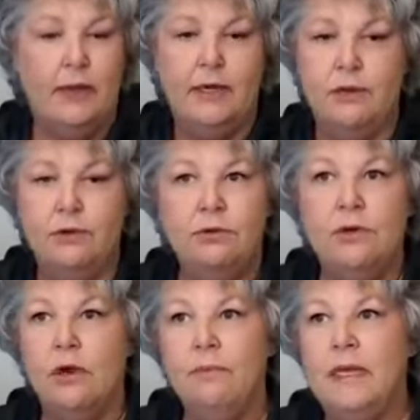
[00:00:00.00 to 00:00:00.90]
I know you
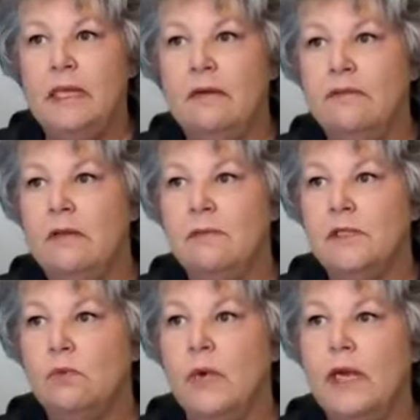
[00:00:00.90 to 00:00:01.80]
know many of them
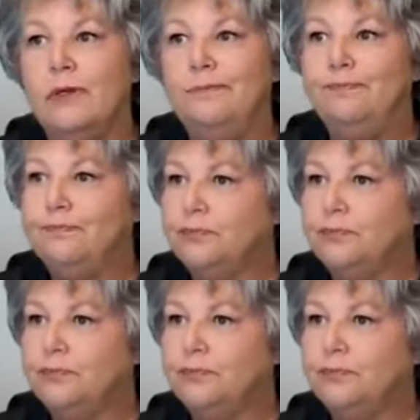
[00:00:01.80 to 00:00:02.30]
as well.